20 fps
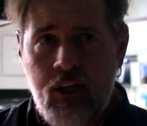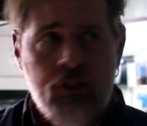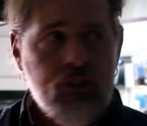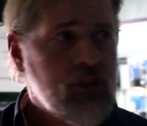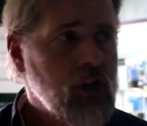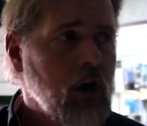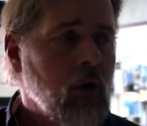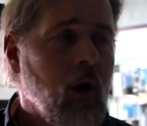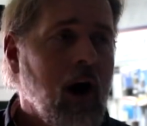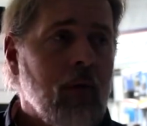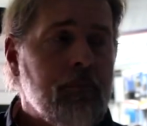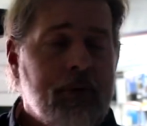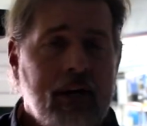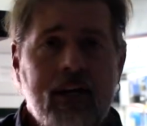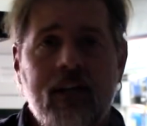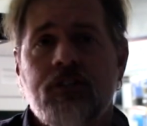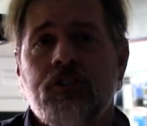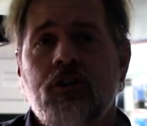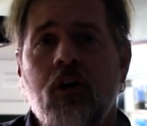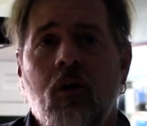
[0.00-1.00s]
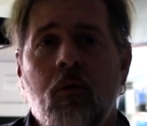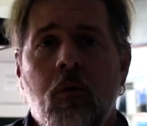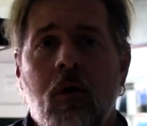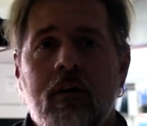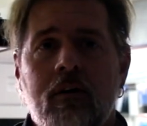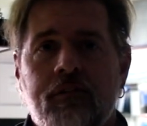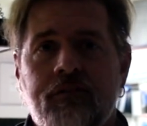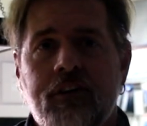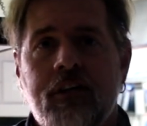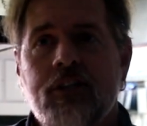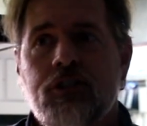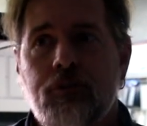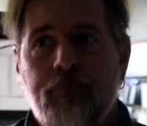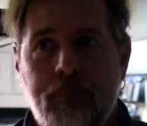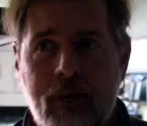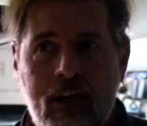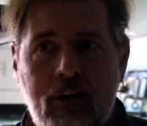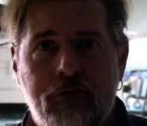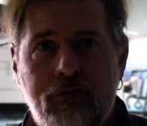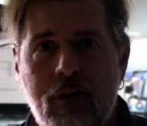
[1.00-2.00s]
So I'll pick a saltwater fish,
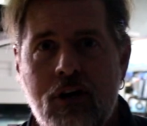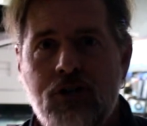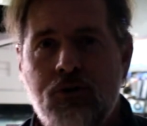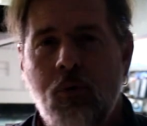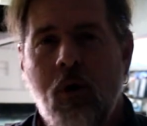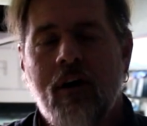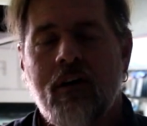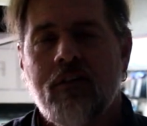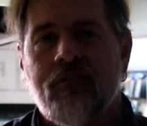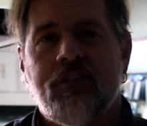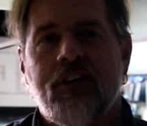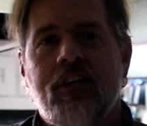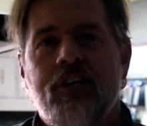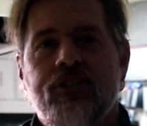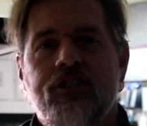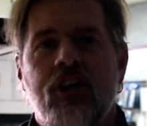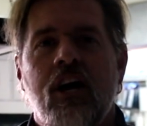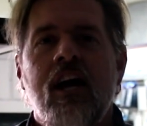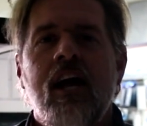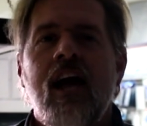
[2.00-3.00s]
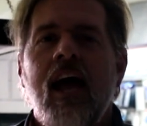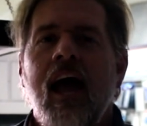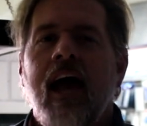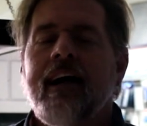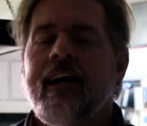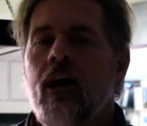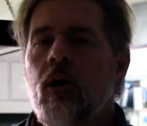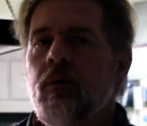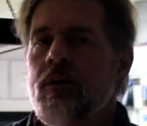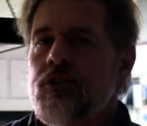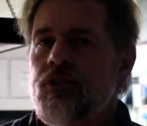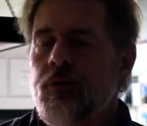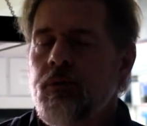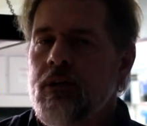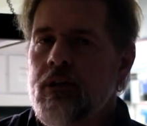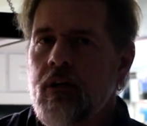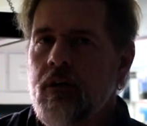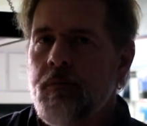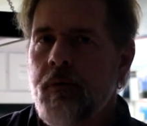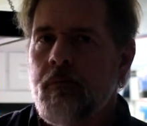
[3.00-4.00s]
pick a freshwater fish, and go into
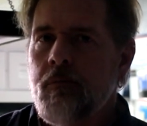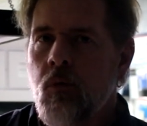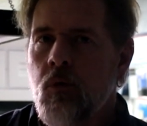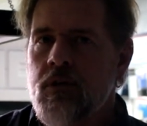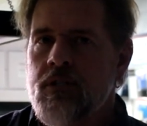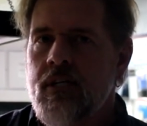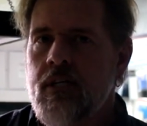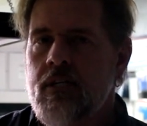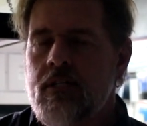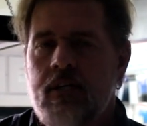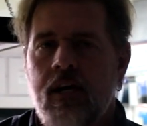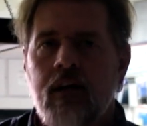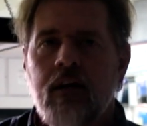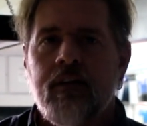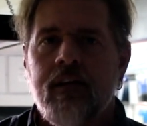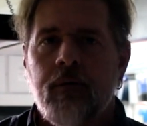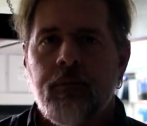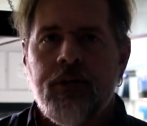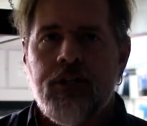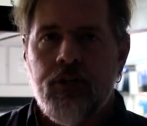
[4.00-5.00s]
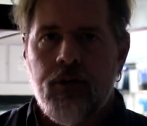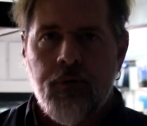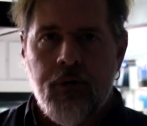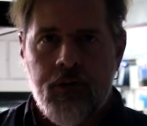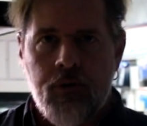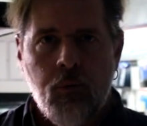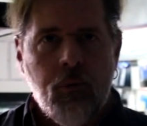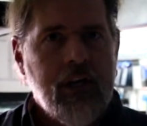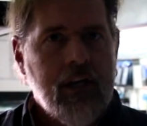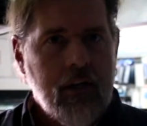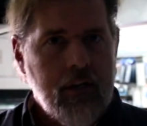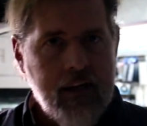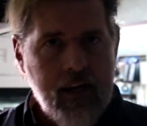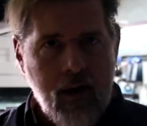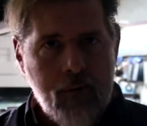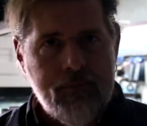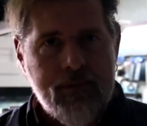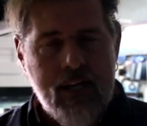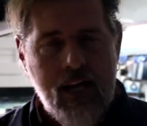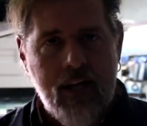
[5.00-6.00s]
a little bit more detail than we do in the weekly
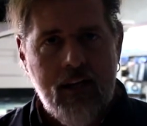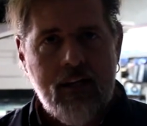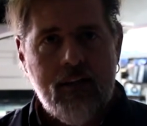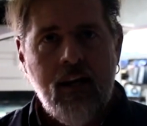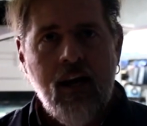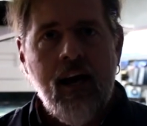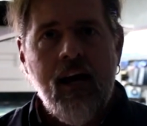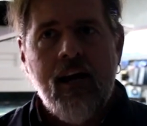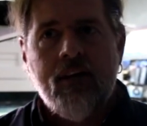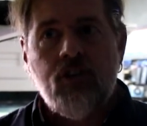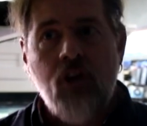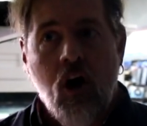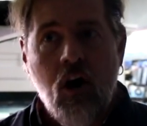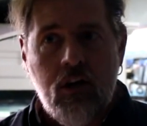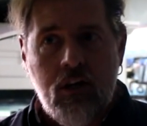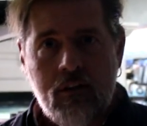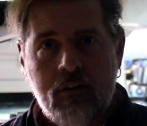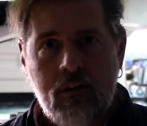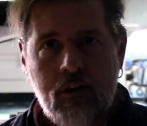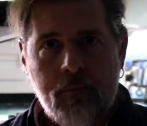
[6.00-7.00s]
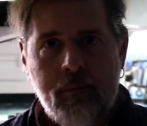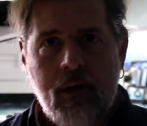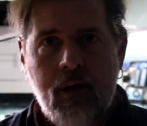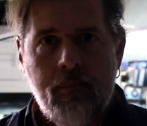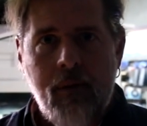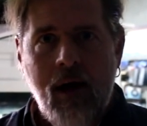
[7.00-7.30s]
update. Talk a little bit